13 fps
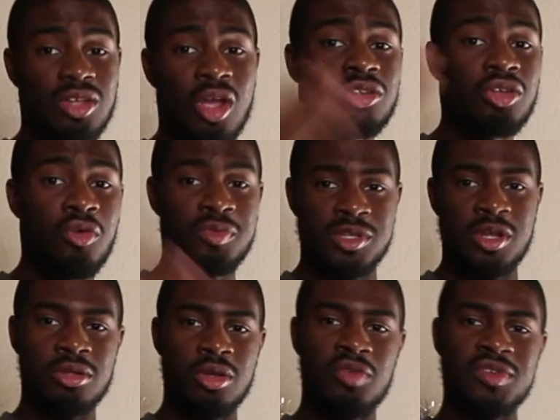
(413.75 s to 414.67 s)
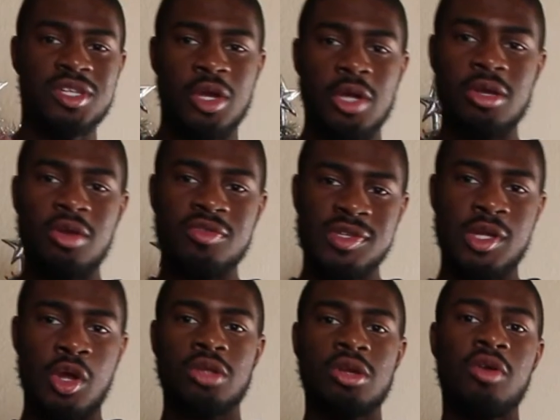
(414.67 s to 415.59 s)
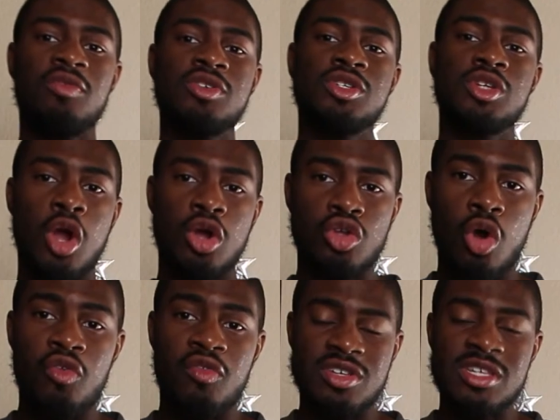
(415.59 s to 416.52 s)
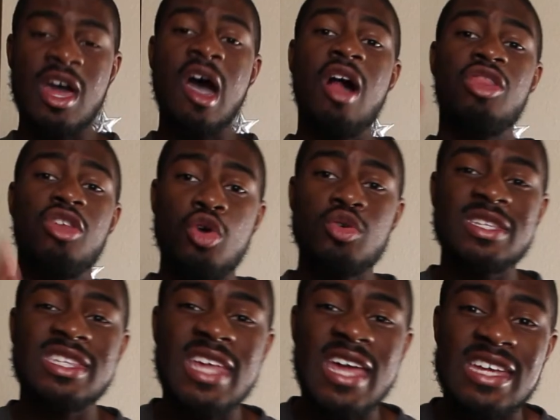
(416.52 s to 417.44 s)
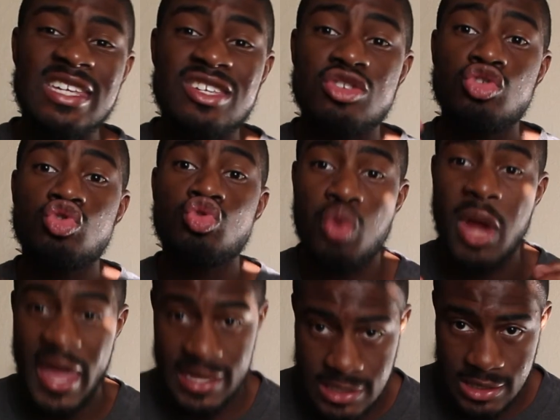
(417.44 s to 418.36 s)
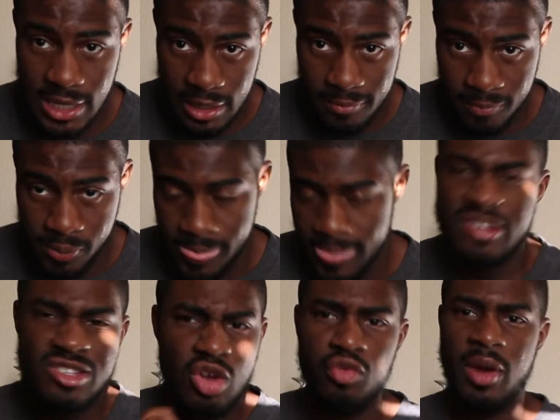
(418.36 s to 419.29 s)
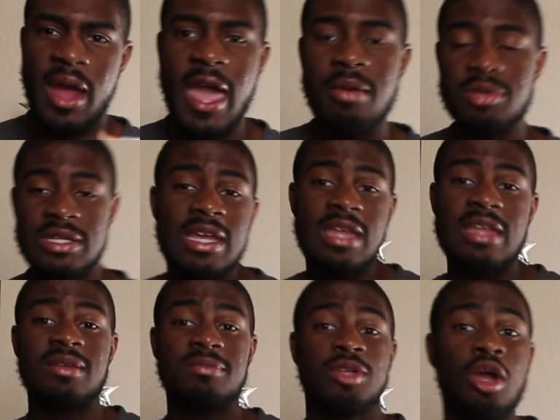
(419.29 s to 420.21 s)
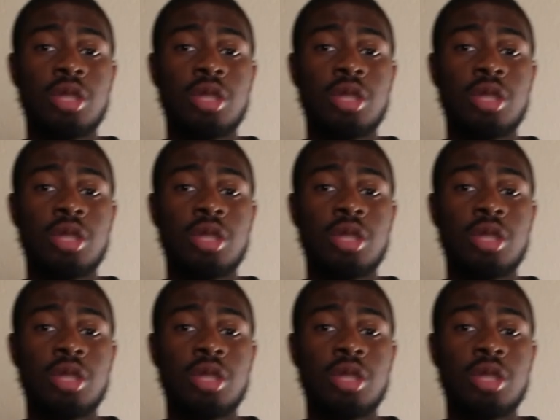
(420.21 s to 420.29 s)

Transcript: turnovers, turnovers, turnovers, turnovers, turnovers. Those things translate. So, we're able to get some